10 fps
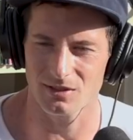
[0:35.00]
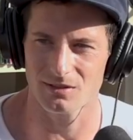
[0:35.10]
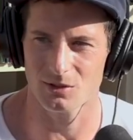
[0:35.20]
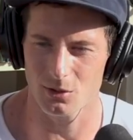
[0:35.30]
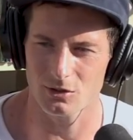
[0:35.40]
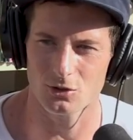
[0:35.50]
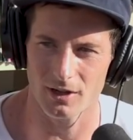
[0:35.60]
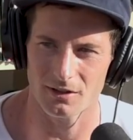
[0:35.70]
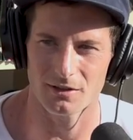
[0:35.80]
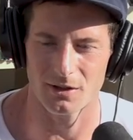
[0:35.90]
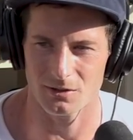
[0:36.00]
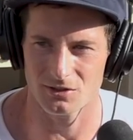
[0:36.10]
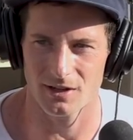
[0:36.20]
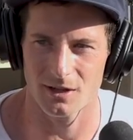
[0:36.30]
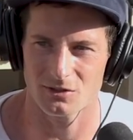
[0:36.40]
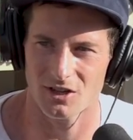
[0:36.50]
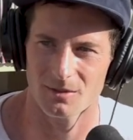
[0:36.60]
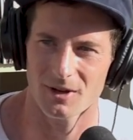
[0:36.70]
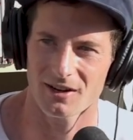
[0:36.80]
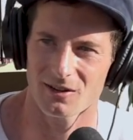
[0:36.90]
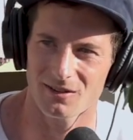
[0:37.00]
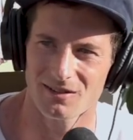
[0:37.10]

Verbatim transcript: a cool trailer though. Shout out John Minor.